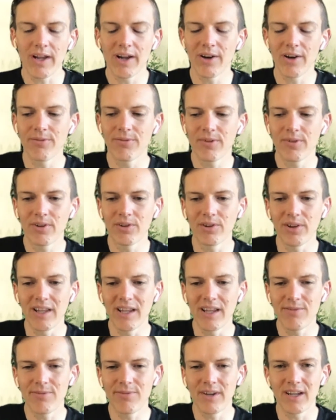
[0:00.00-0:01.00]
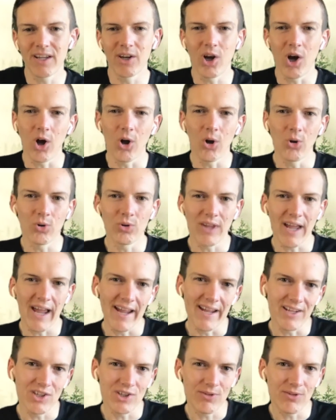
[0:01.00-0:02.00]
of leaving an old
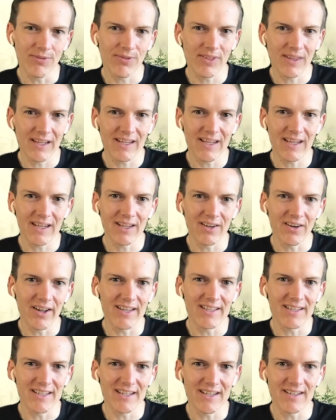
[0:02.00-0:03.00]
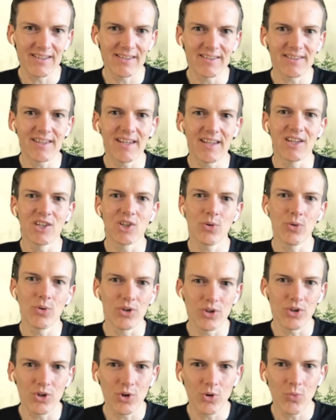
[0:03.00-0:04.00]
age of thinking and ideas into a
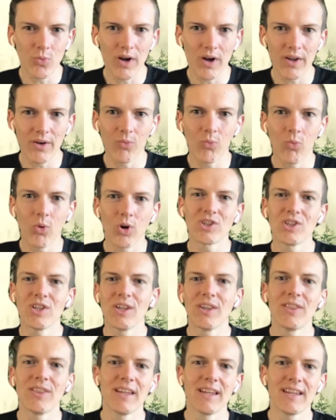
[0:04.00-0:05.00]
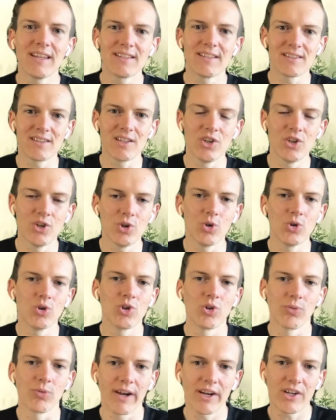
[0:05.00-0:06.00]
new one. What do you think is the new
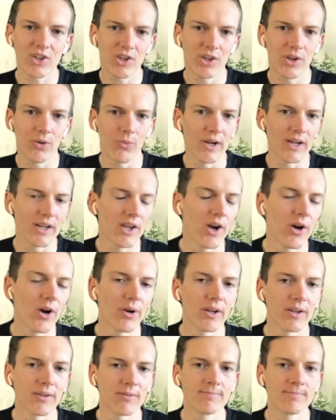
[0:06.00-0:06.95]
direction that we're going?